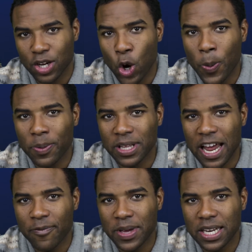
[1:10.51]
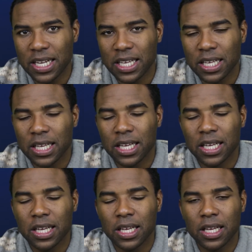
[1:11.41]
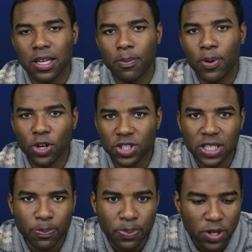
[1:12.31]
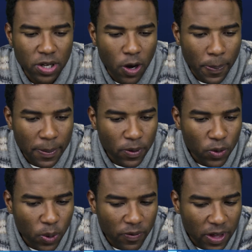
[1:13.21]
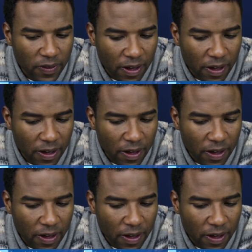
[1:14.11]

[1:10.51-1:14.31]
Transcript: Group of people that have been pushed to put, you know, people who have,